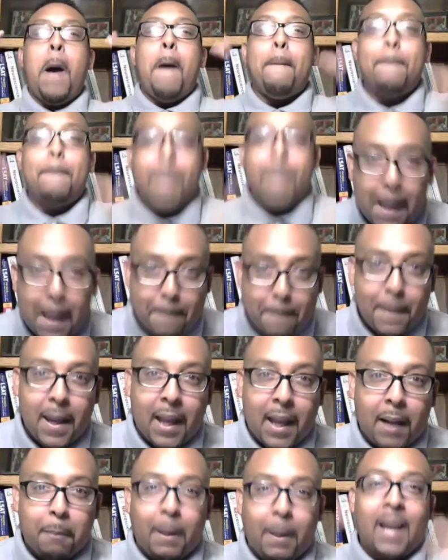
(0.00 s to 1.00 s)
my
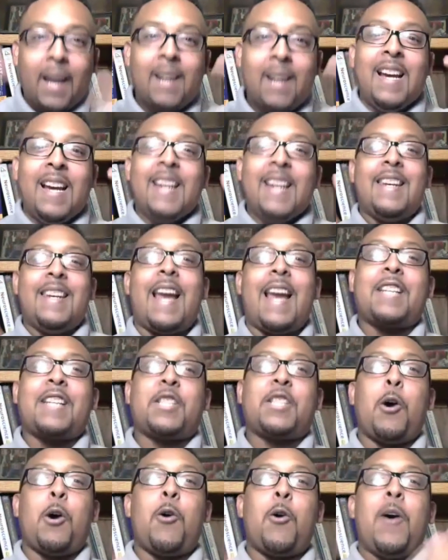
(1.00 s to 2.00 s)
main man,
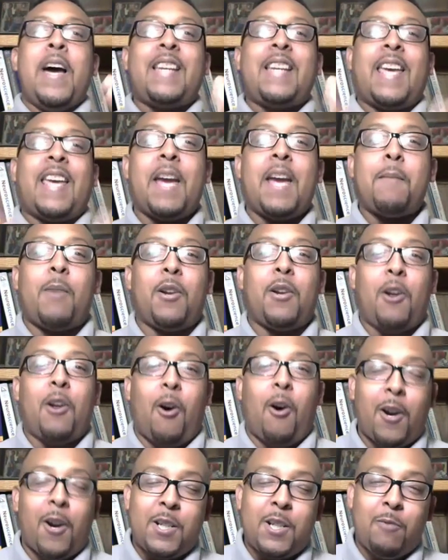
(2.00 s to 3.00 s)
Nacho, came on the
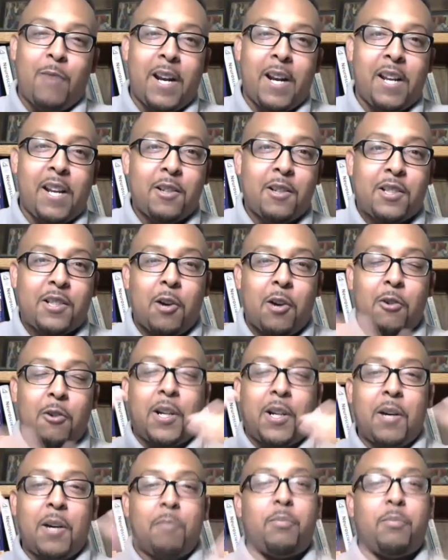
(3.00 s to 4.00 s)
RNG radio show.
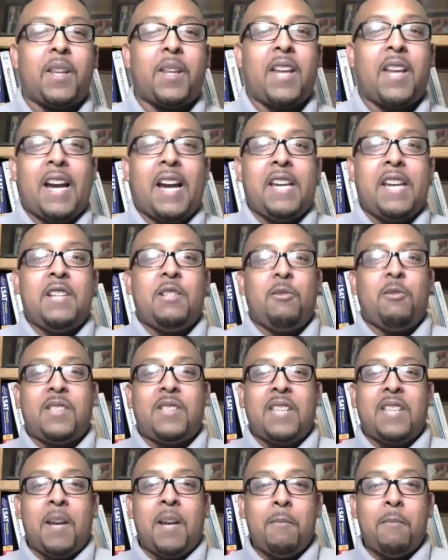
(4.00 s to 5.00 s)
Good brother, how you doing
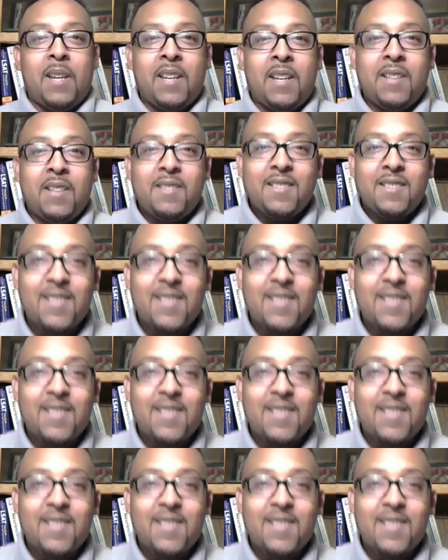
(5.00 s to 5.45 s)
today, man?